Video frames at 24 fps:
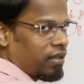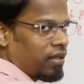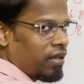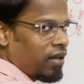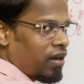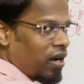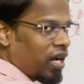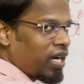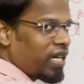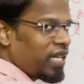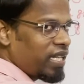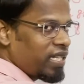
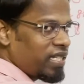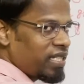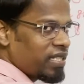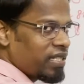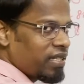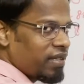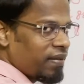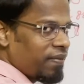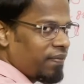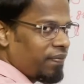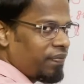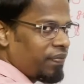Got it?
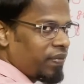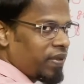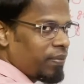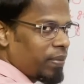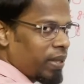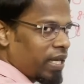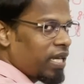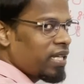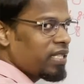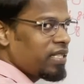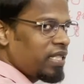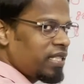
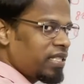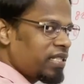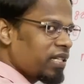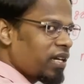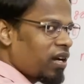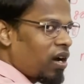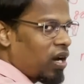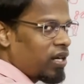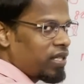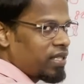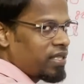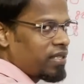Because it's a
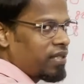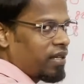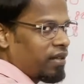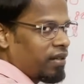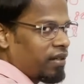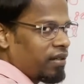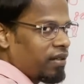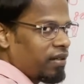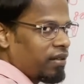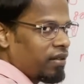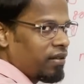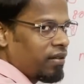constant,
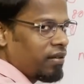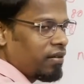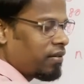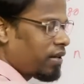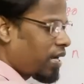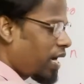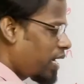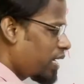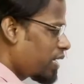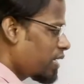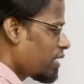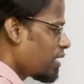
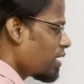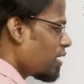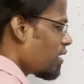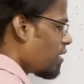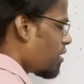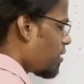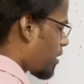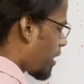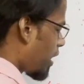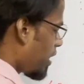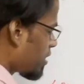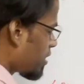right? Okay,